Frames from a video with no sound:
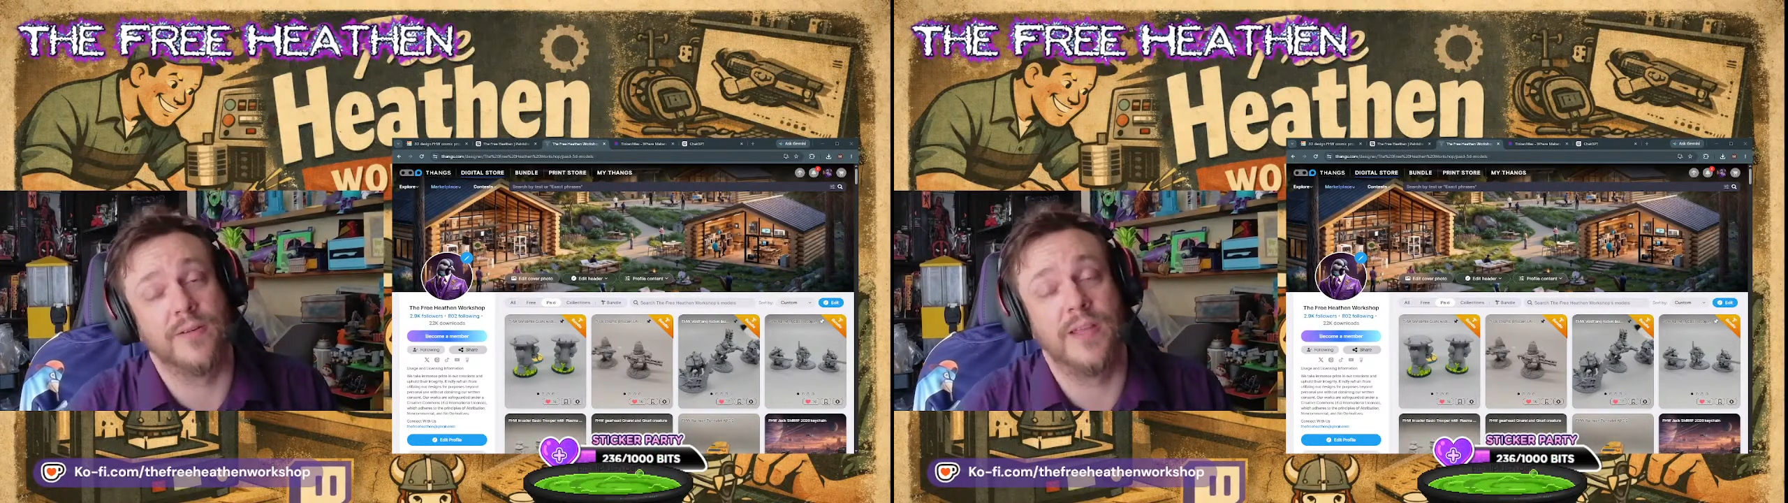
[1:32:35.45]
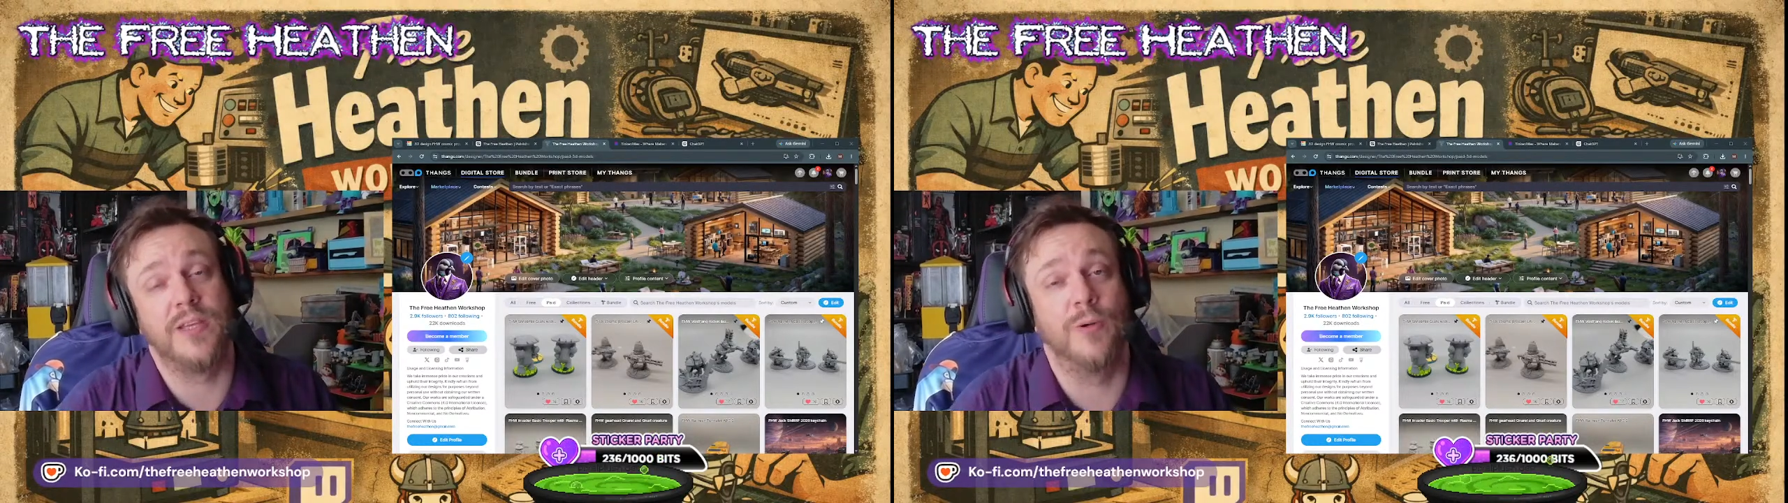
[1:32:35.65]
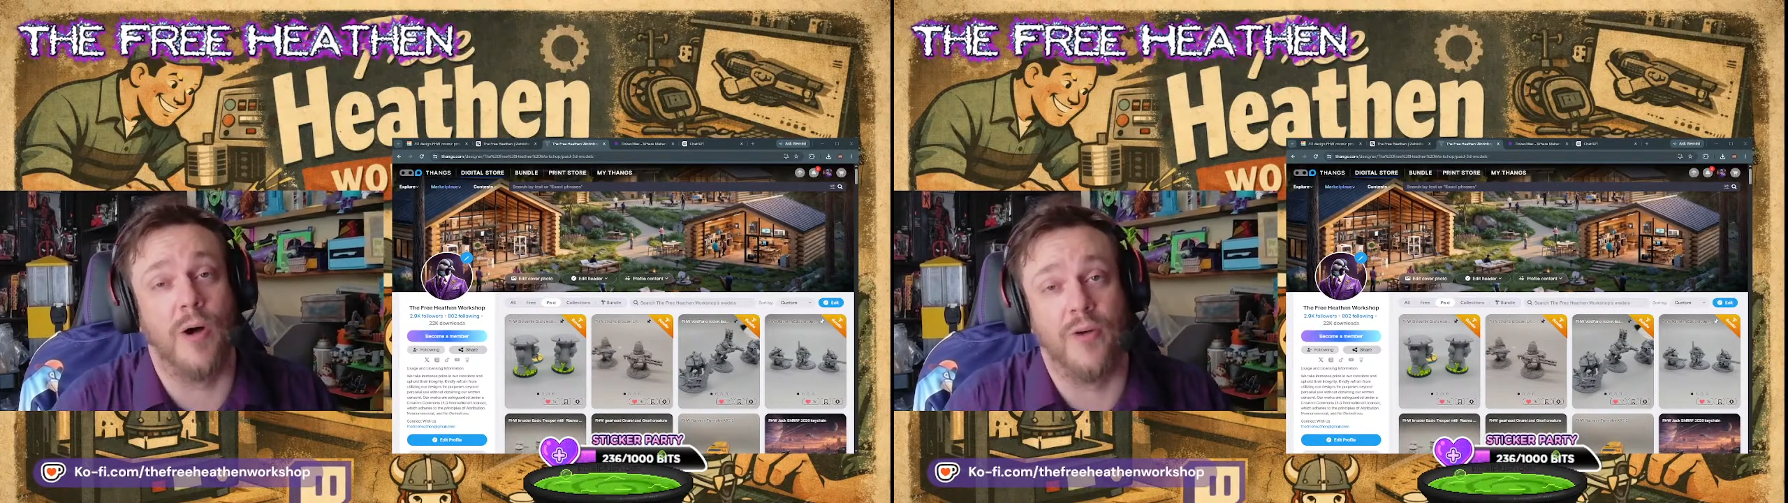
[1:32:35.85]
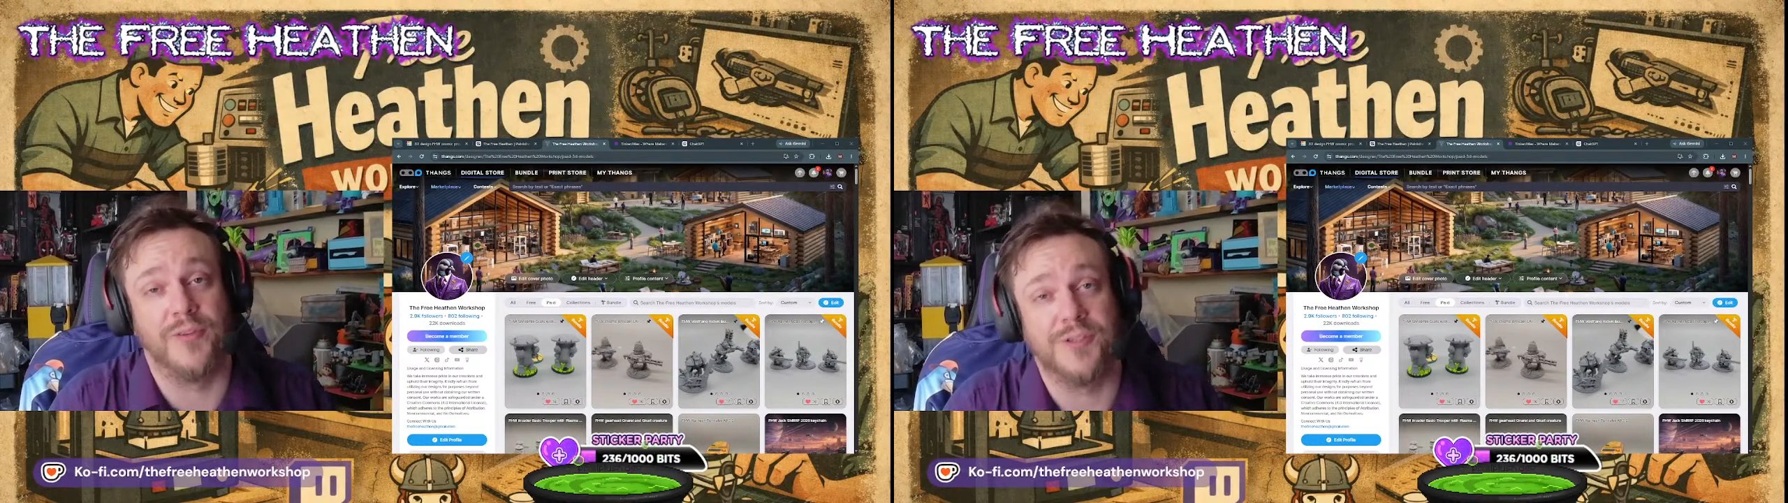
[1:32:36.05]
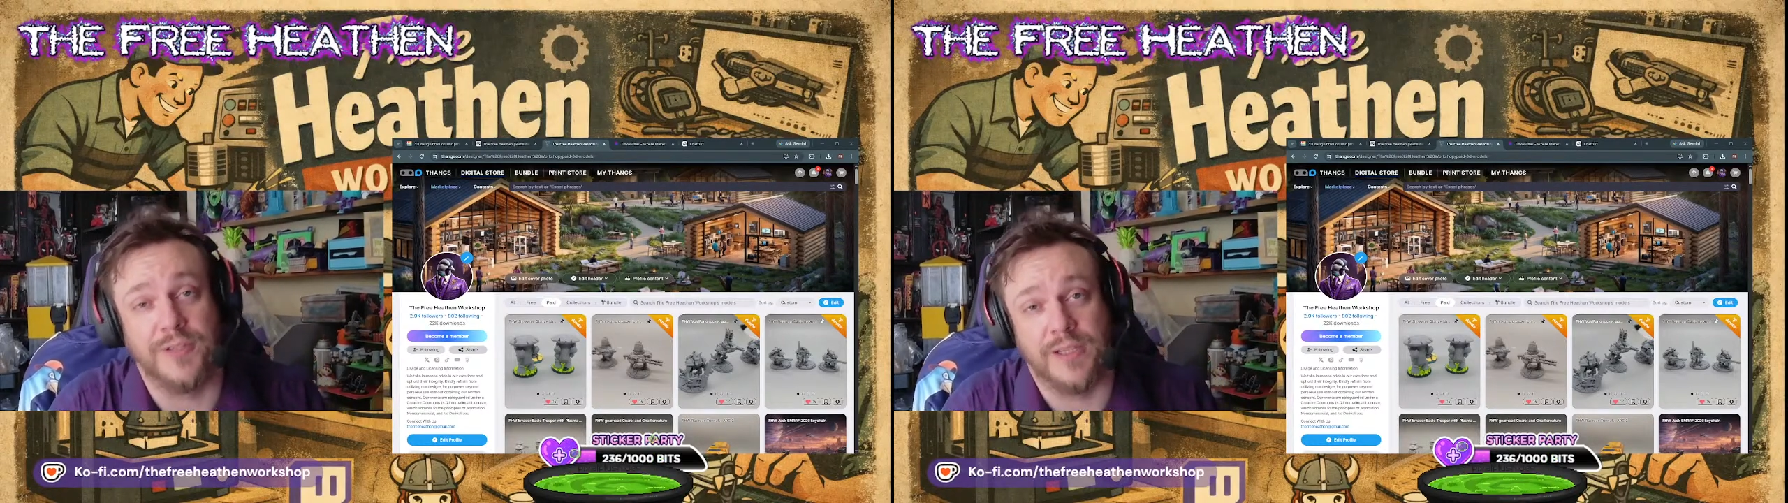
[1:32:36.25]
Thank you all for
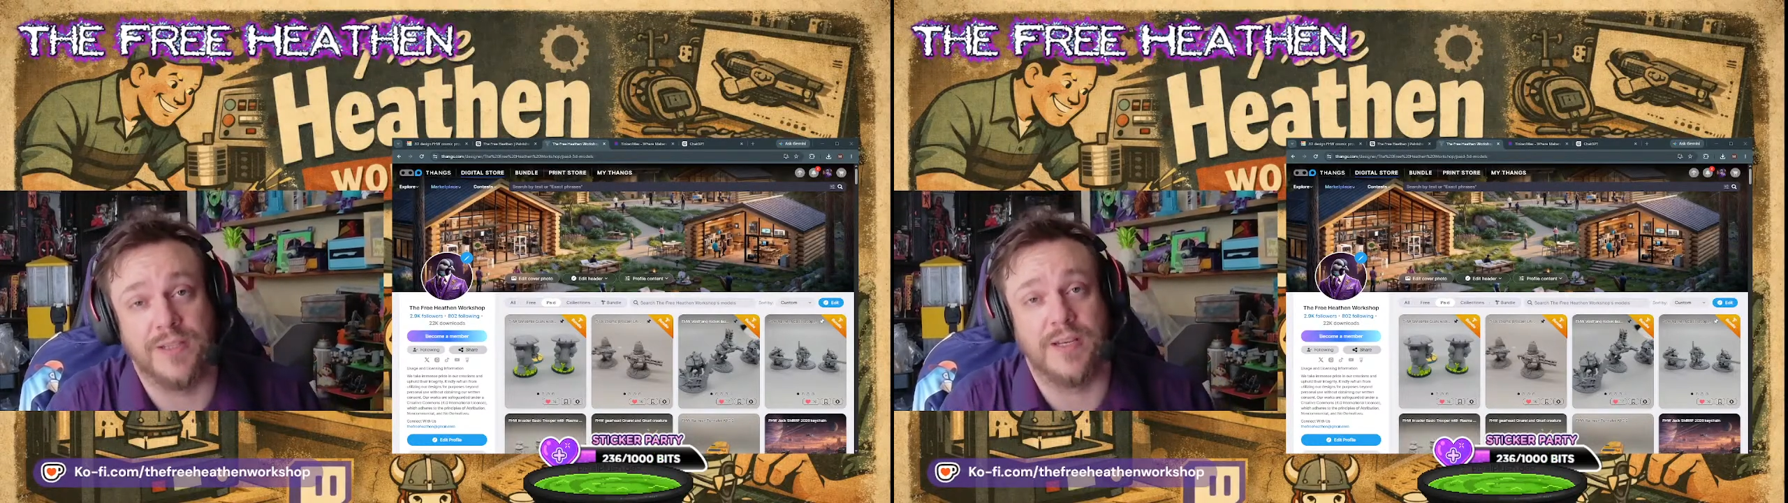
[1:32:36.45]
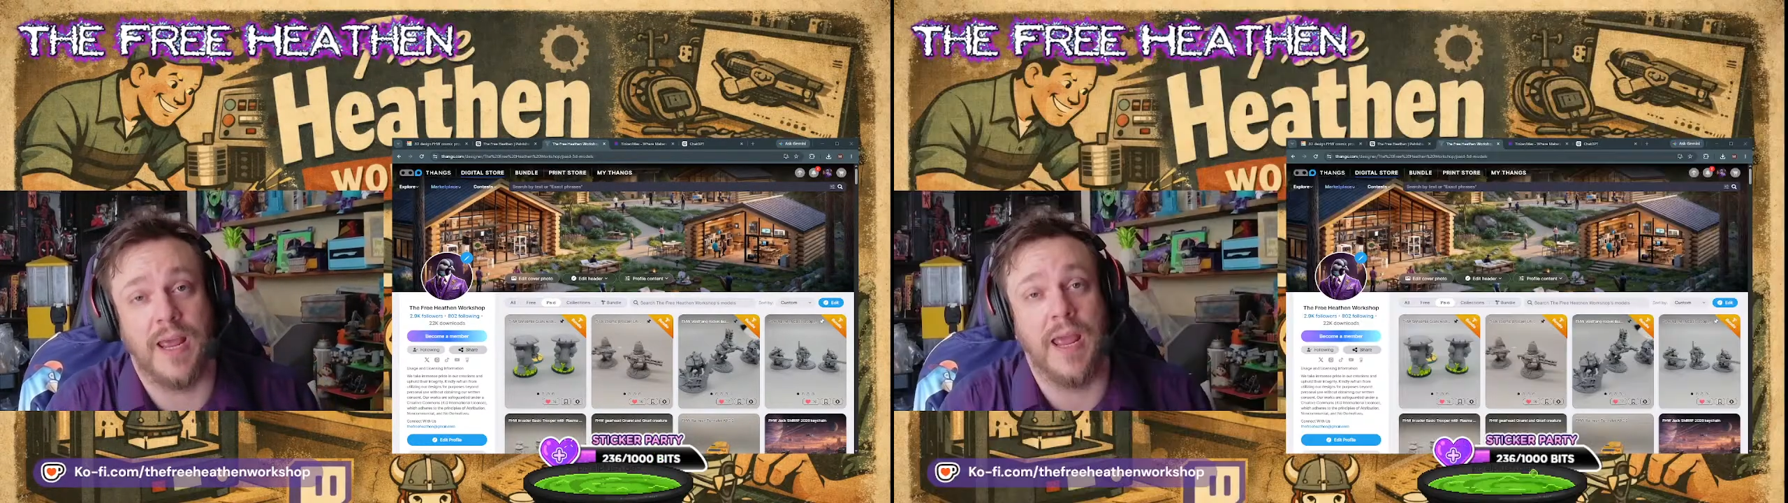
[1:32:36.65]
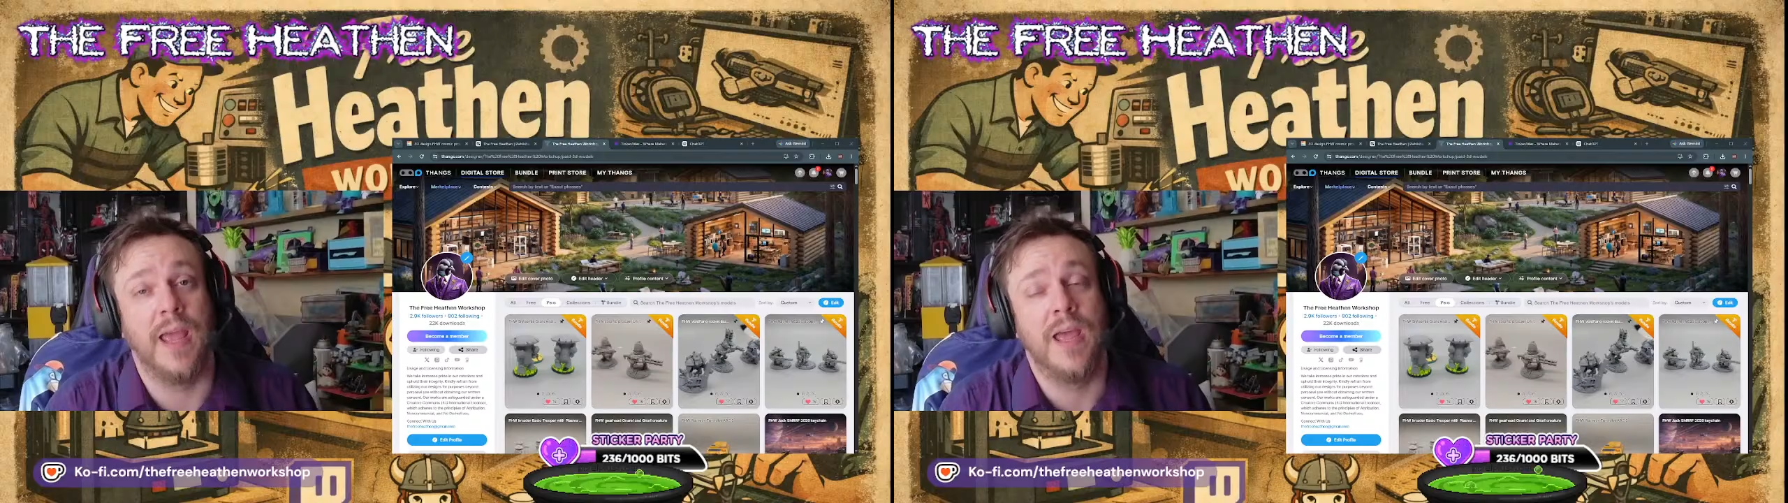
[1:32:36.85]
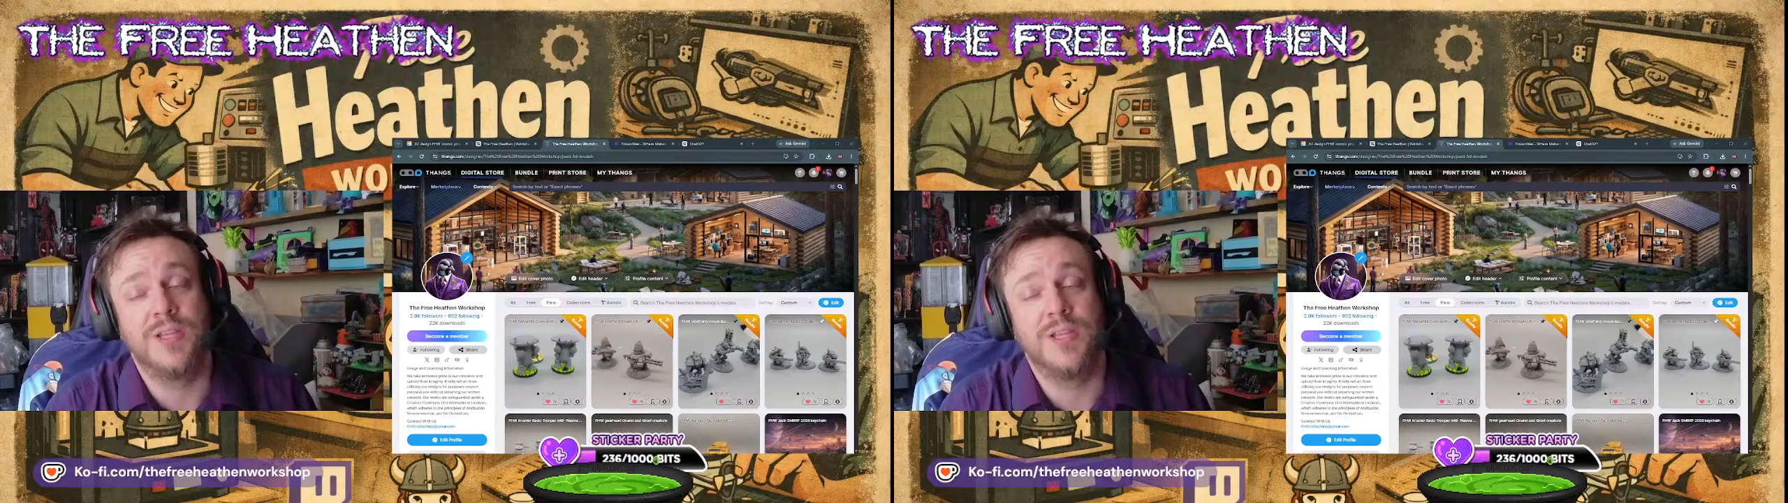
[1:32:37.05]
tuning in today.